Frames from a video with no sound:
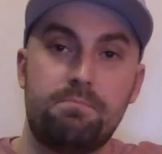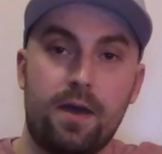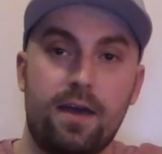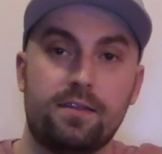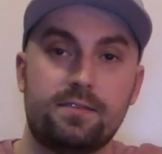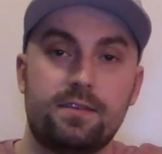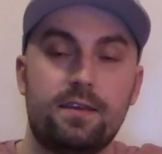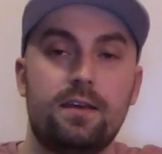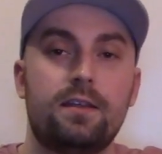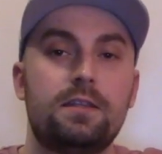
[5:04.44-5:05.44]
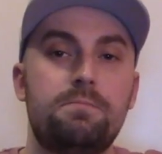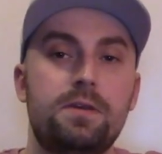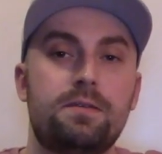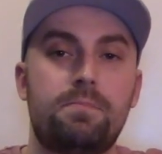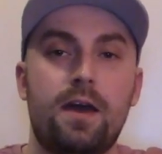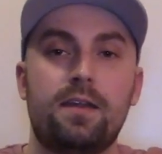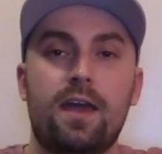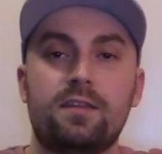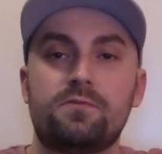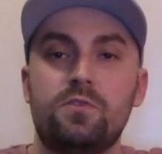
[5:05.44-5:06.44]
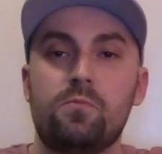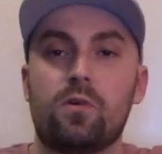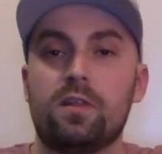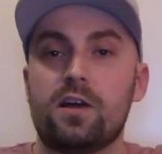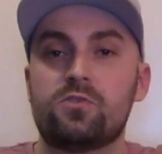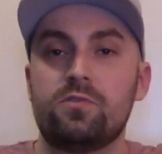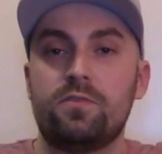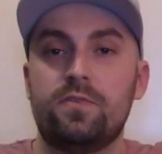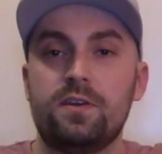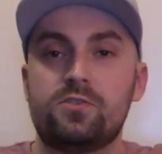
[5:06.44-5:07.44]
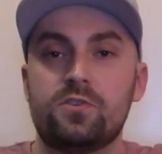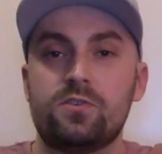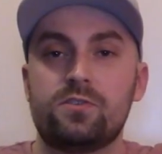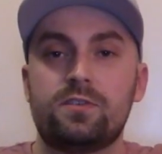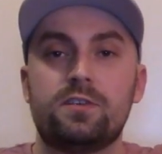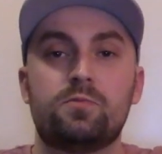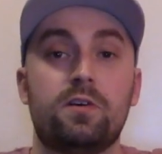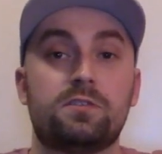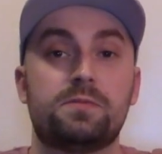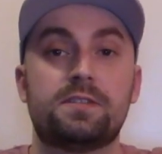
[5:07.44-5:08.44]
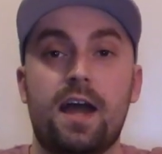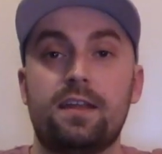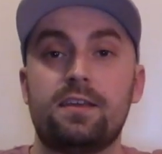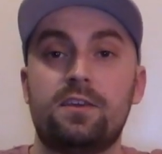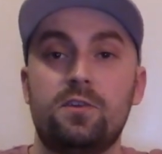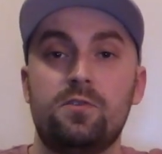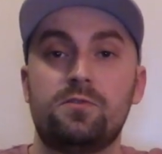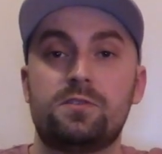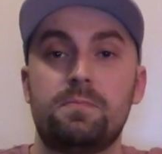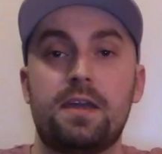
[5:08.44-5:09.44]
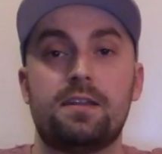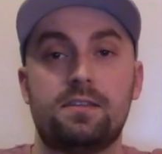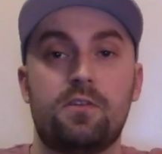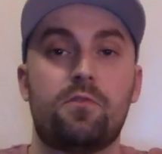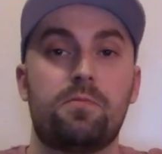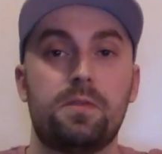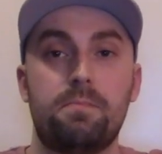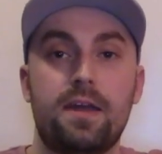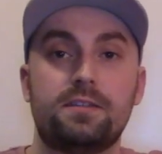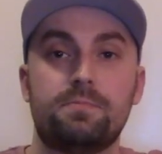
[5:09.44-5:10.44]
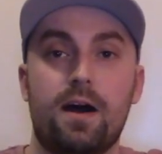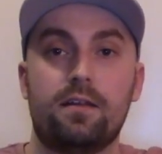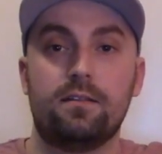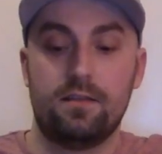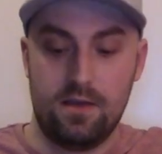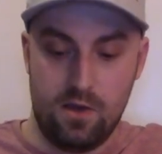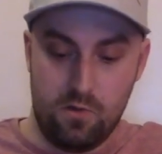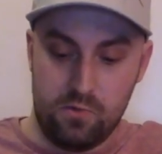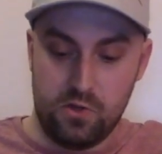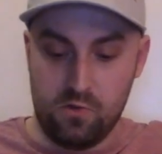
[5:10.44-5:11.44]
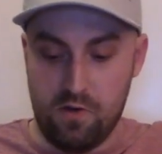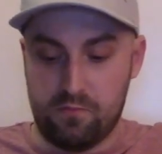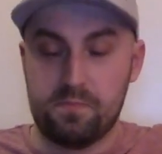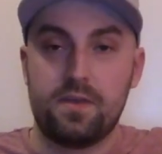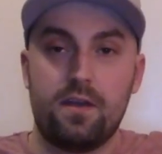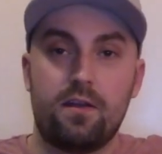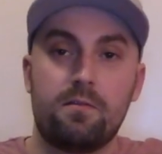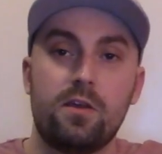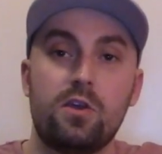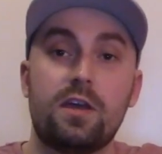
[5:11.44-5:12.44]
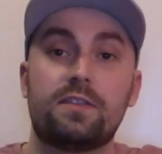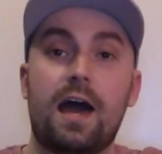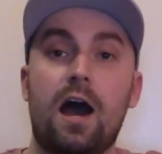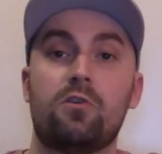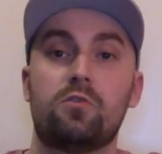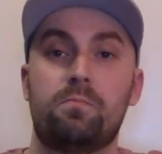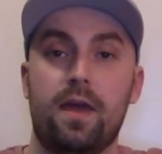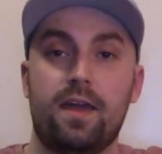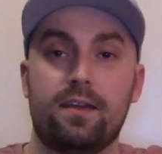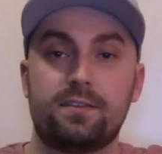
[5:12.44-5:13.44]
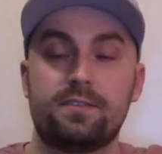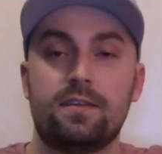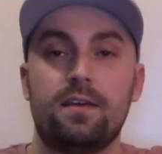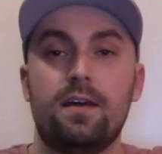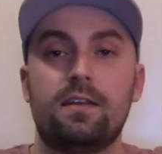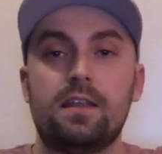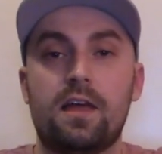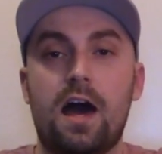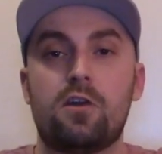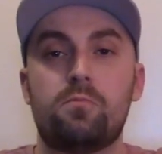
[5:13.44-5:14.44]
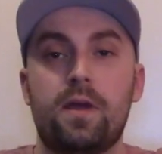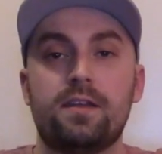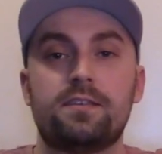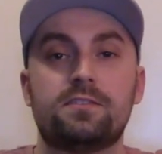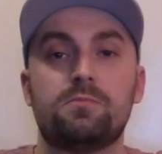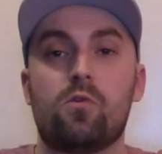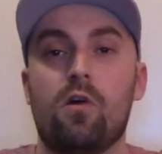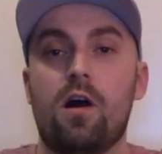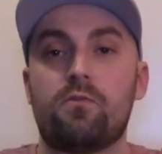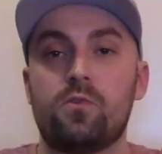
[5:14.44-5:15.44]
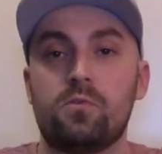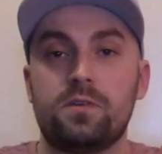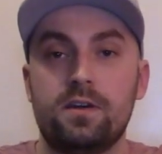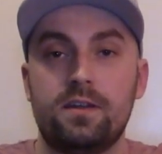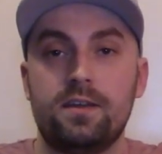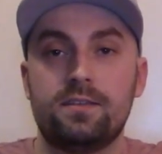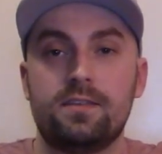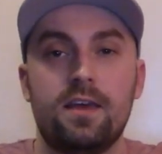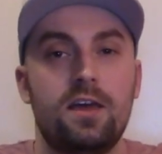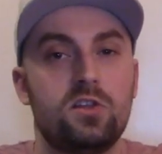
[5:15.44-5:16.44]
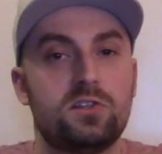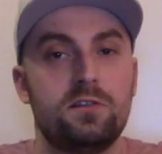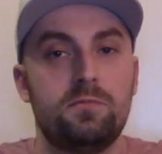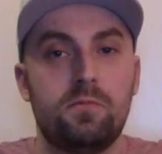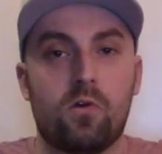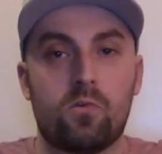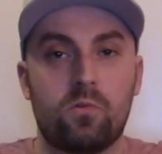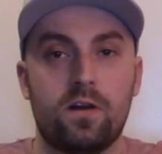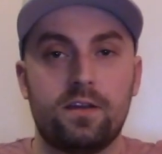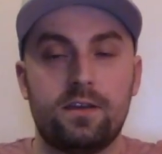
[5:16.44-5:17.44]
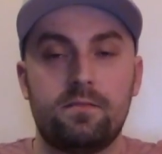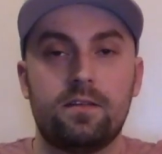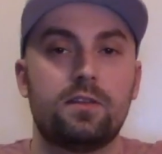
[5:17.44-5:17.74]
Bend. The Big Bend adds a few more luxury features as well as some styling cues to make it different from the base model. When you go up from there, you get the Outer Banks. Now the Outer Banks has some more off-road goodies. It looks a little bit more rugged.